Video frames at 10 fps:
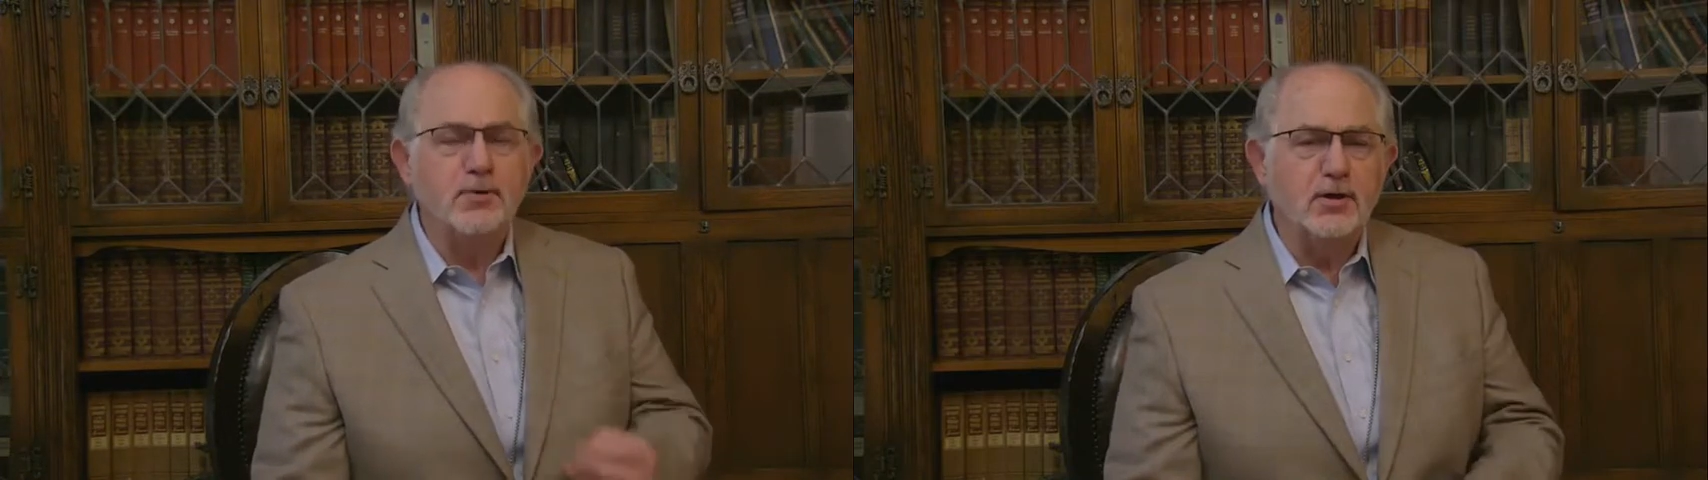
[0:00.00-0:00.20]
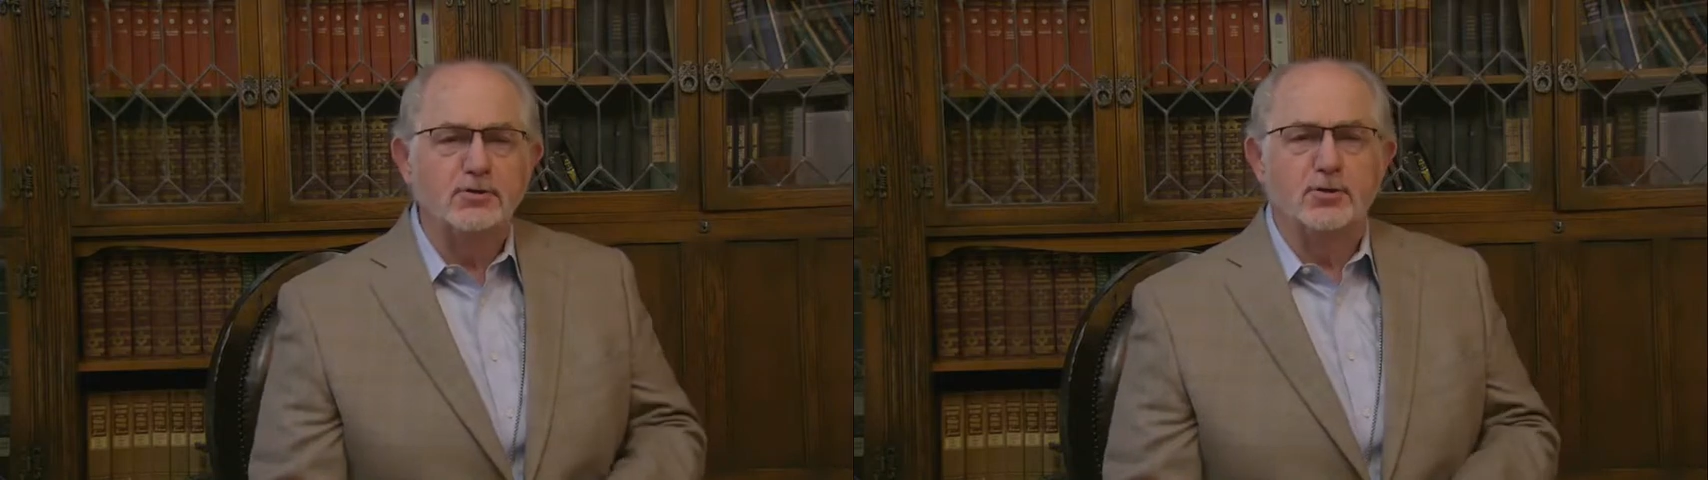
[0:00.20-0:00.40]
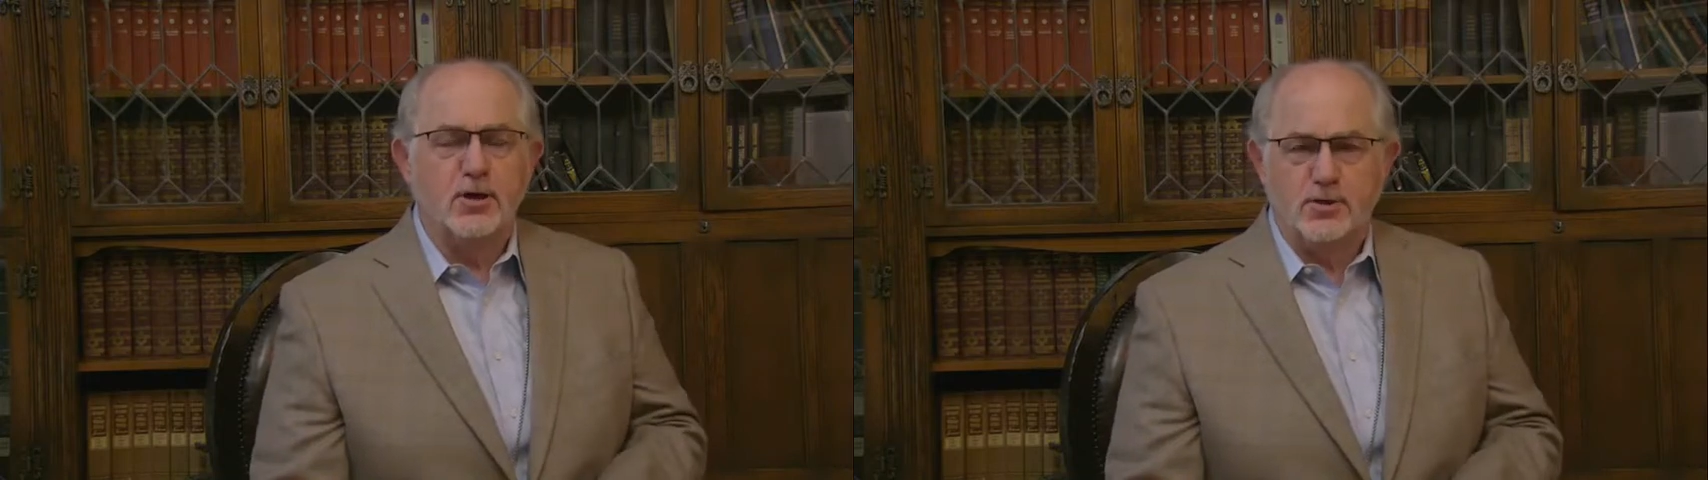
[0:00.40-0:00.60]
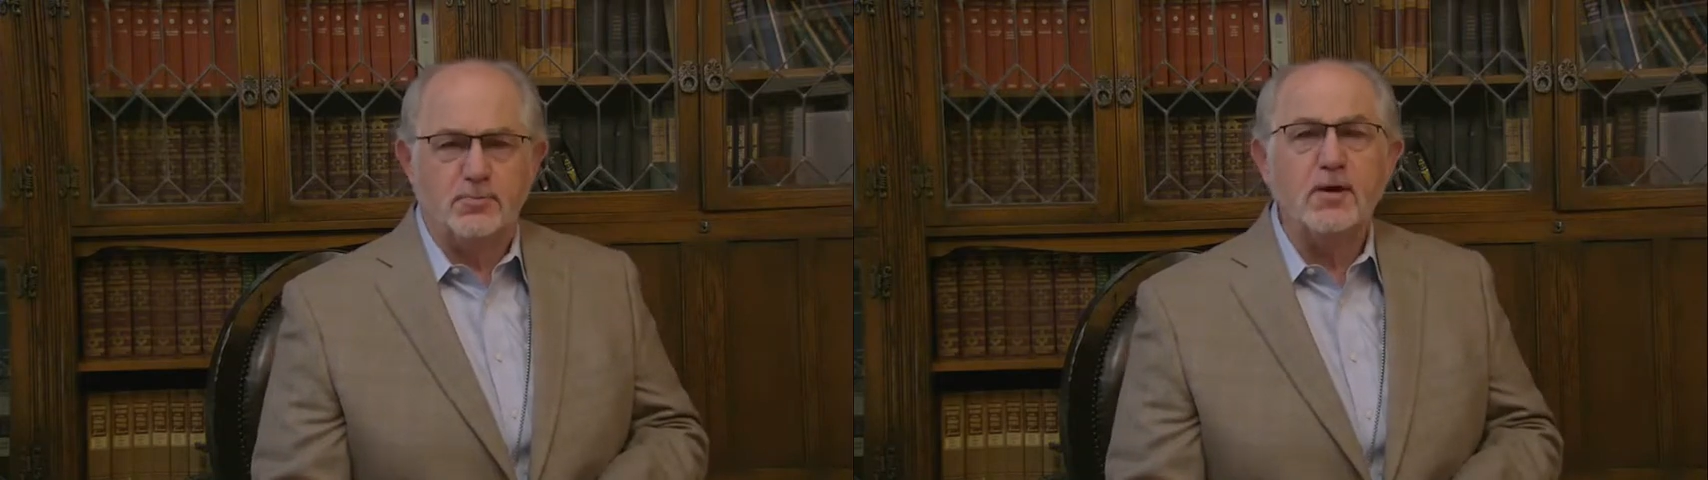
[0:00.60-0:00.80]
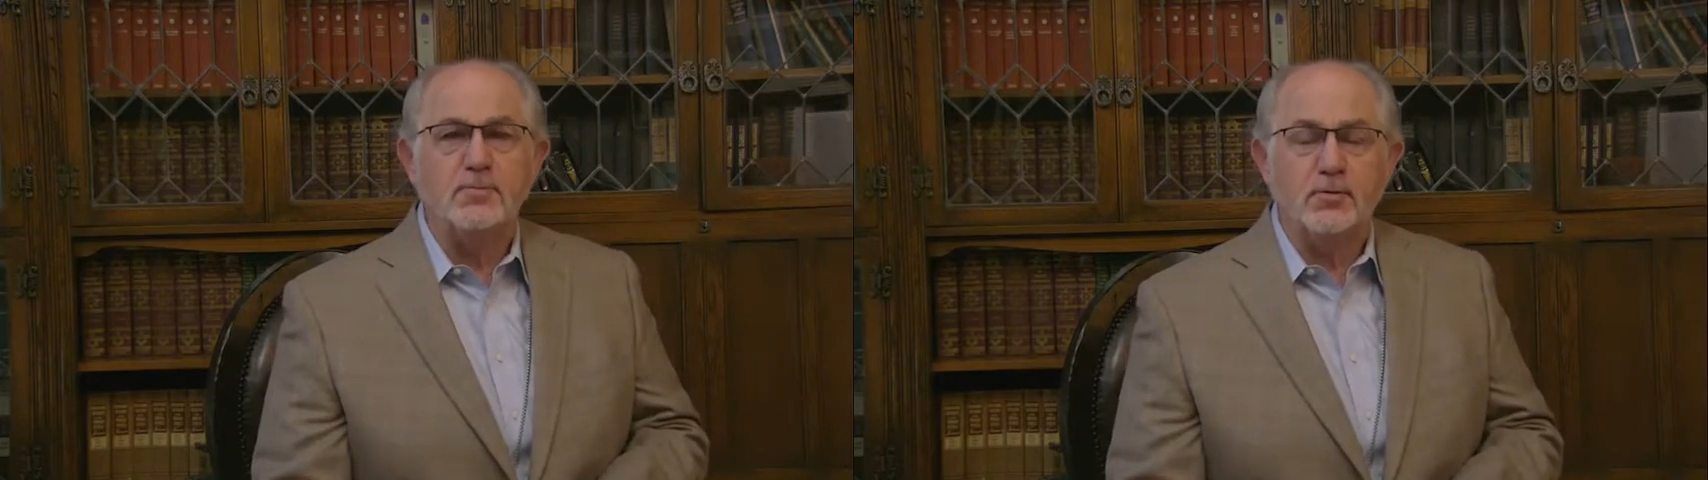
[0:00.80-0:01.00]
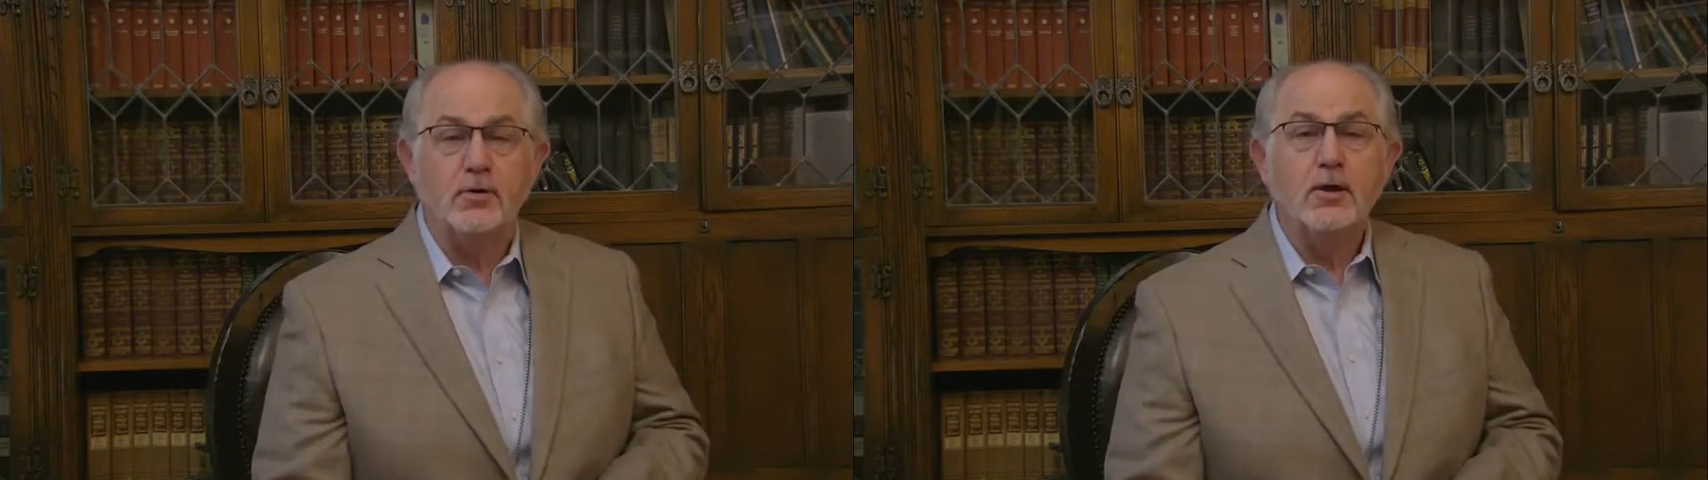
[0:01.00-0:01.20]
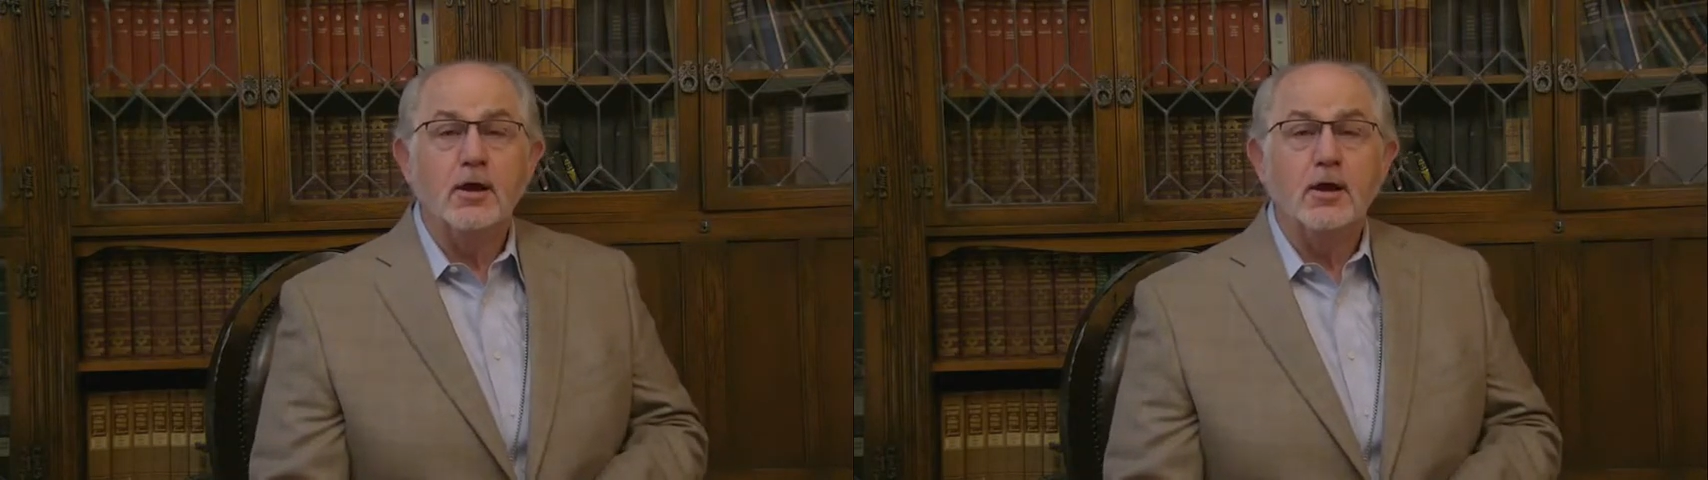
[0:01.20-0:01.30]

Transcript: built on other people.